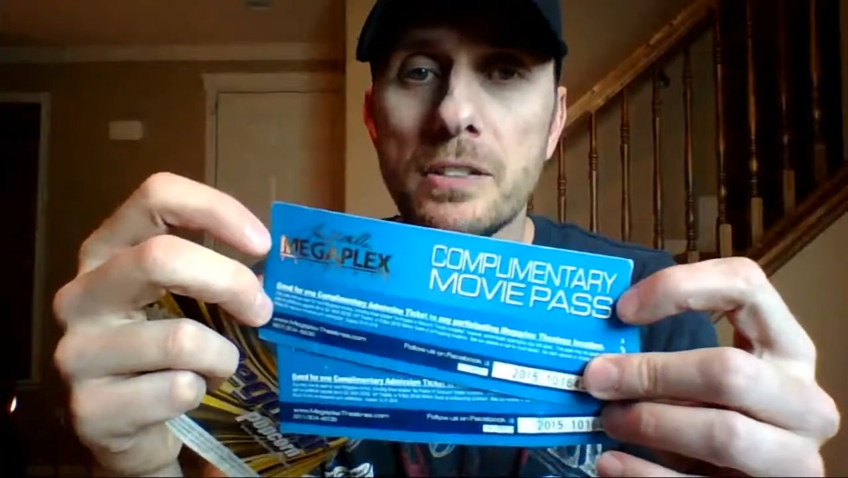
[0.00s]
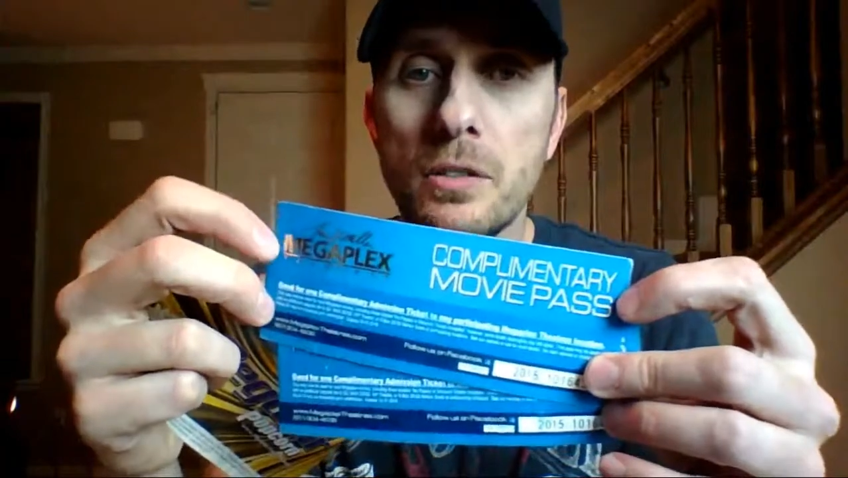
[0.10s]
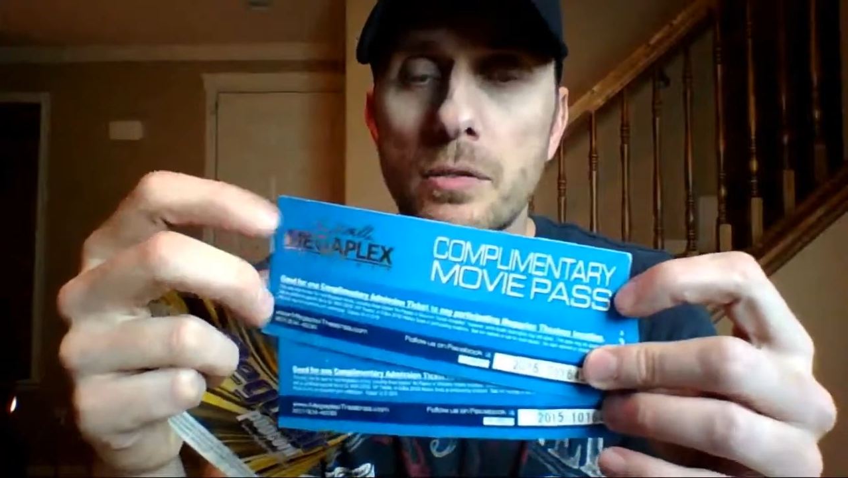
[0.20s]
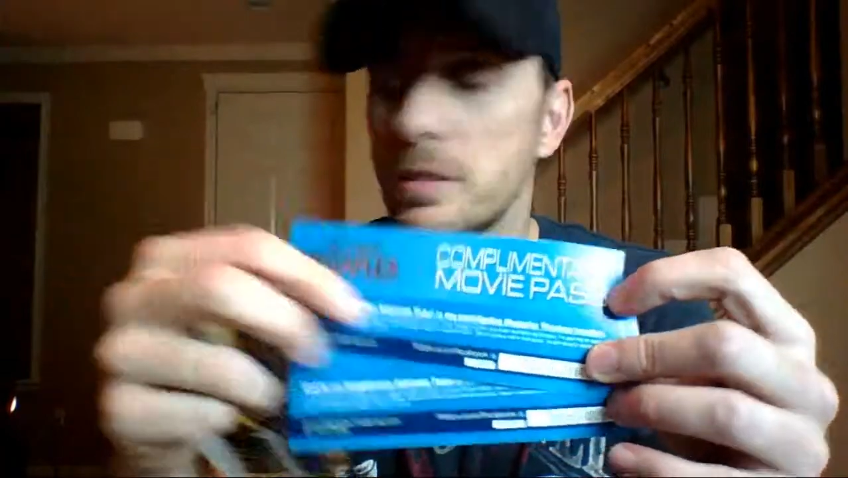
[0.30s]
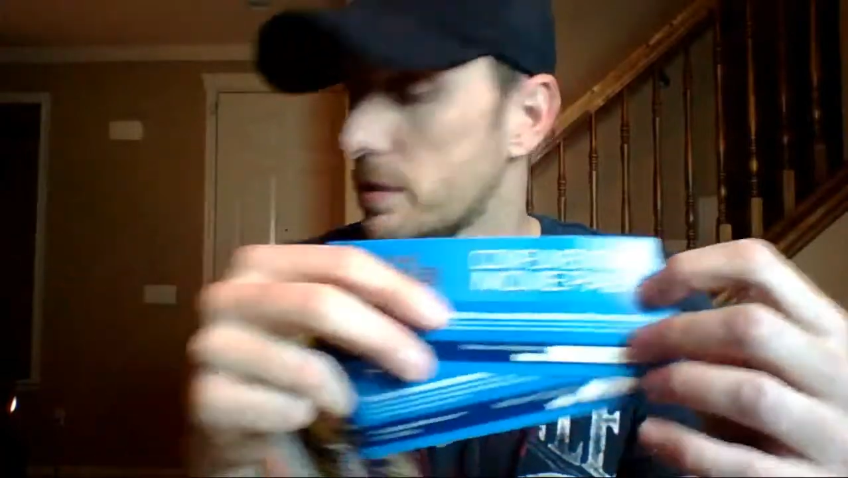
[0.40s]

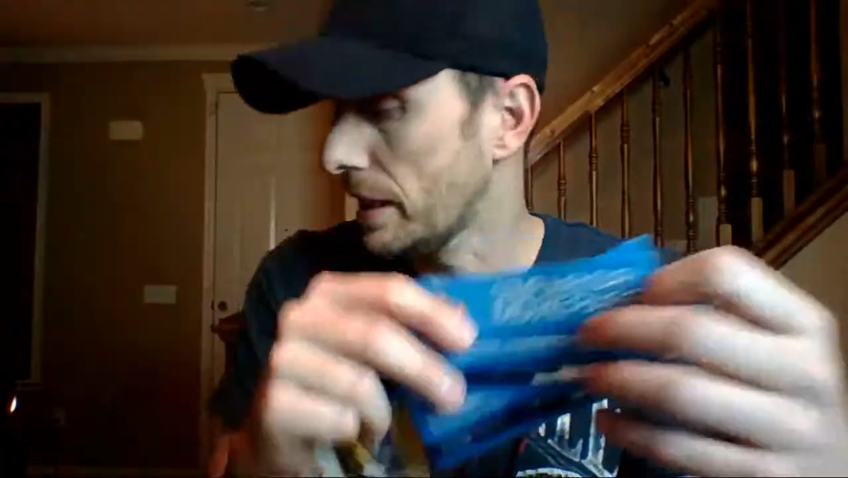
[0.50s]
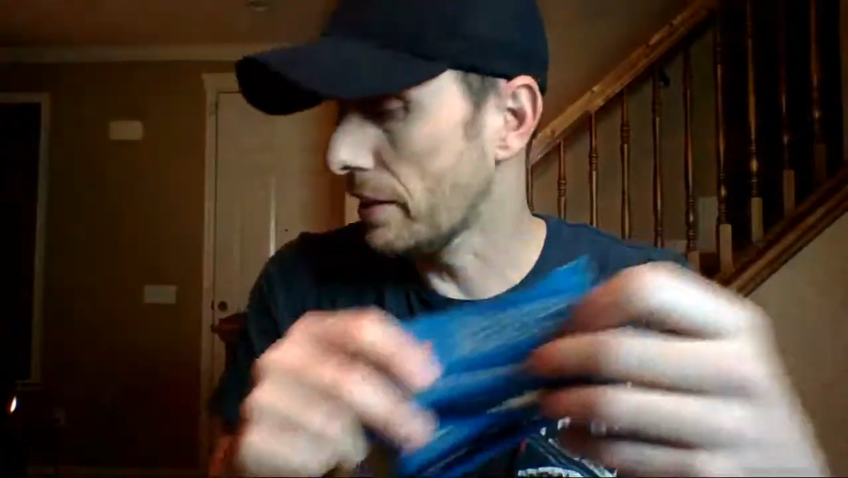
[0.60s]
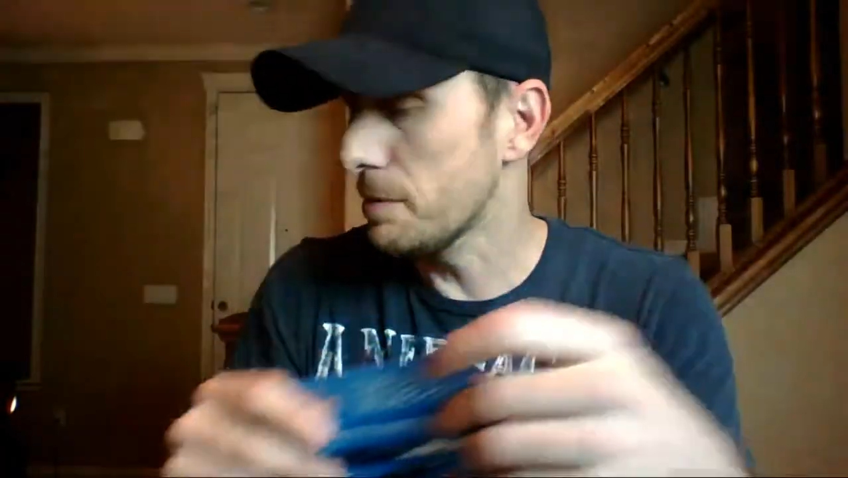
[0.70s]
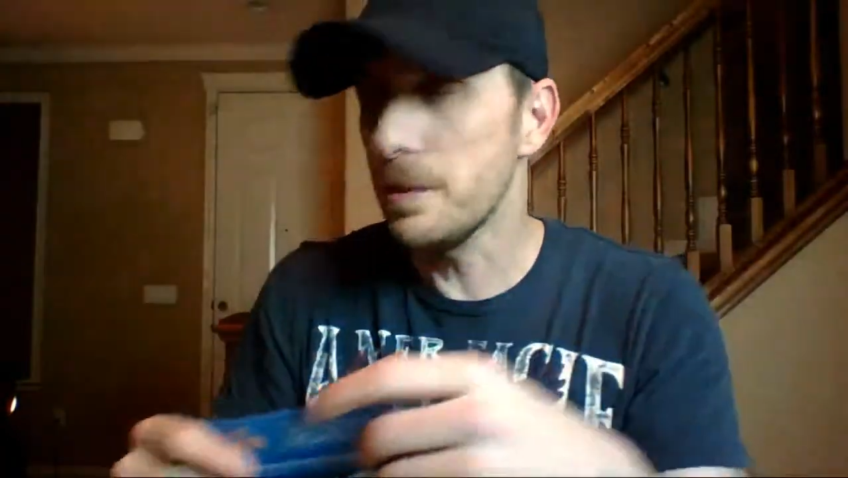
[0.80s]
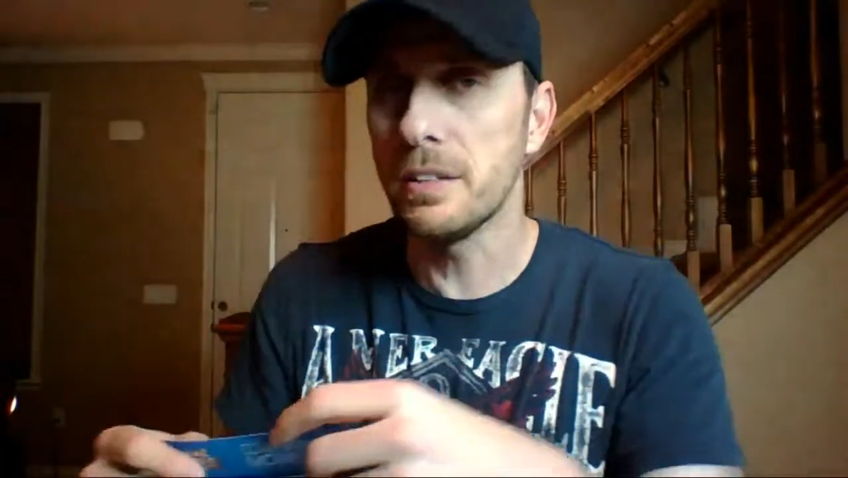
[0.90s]
who
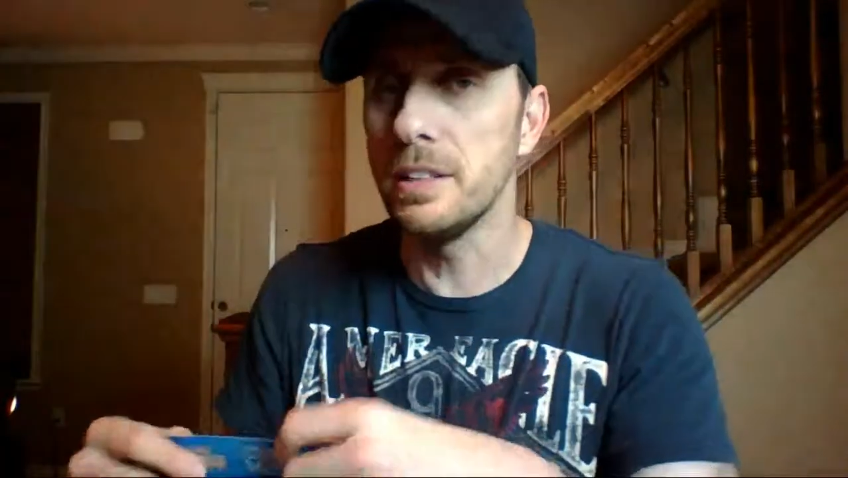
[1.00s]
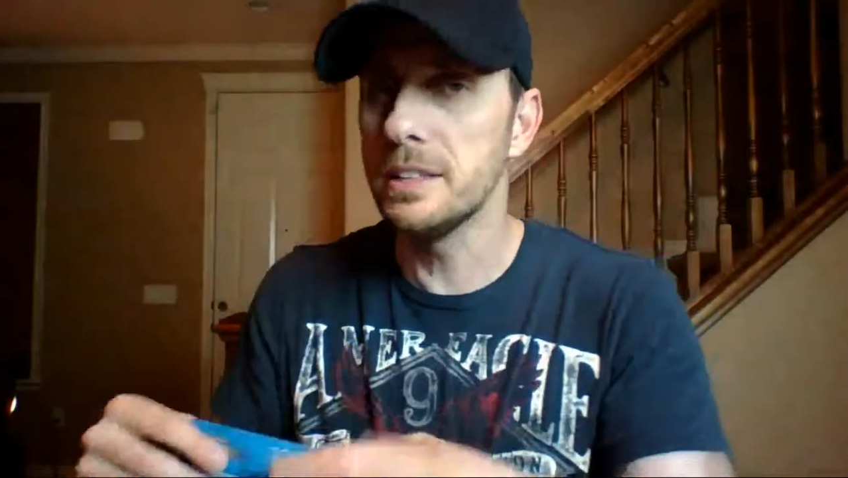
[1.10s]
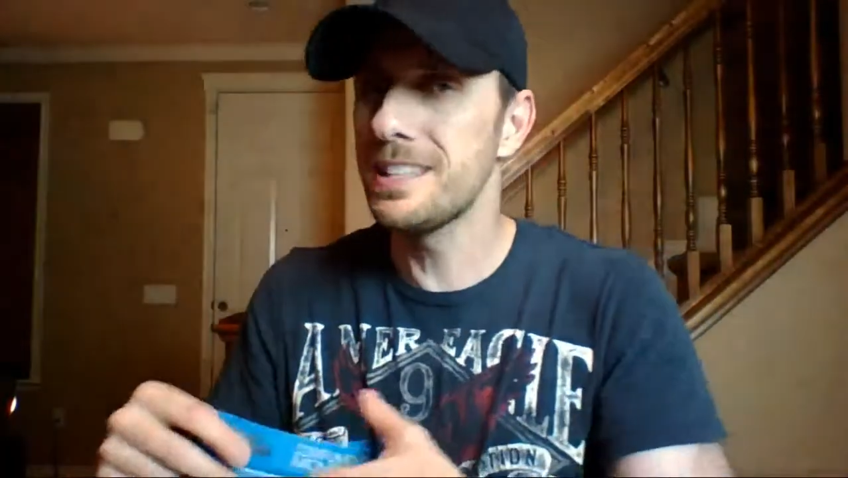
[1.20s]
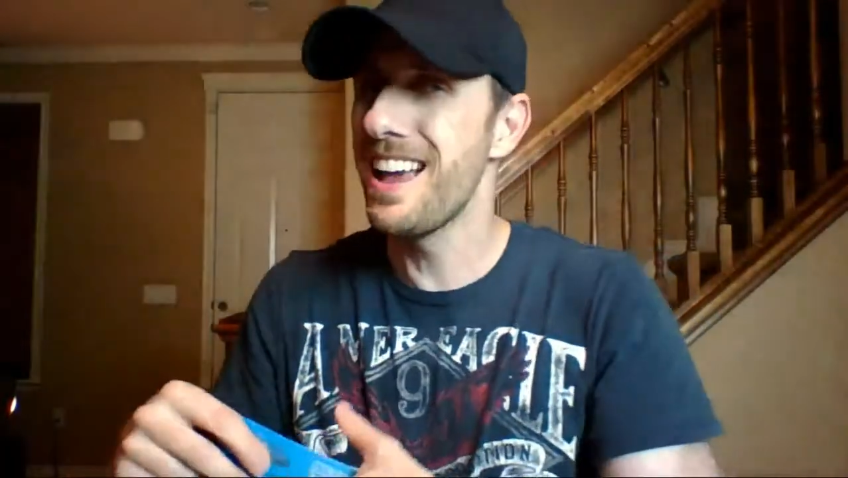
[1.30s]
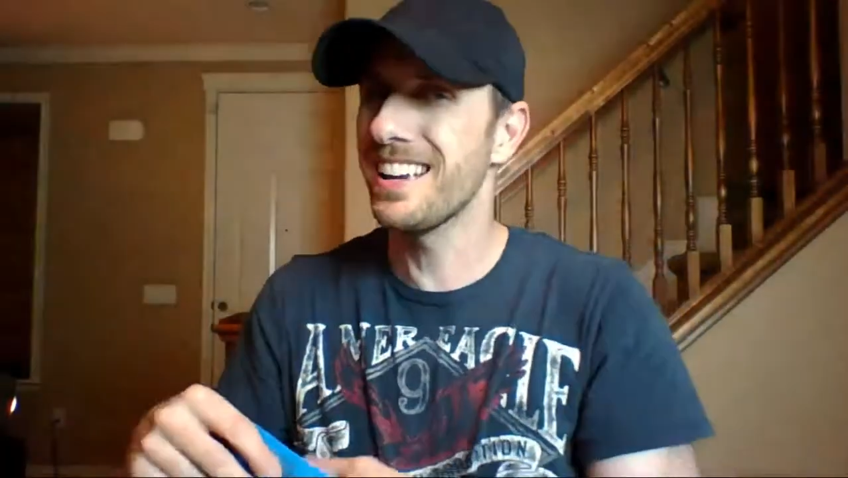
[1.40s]
Larry Miller is.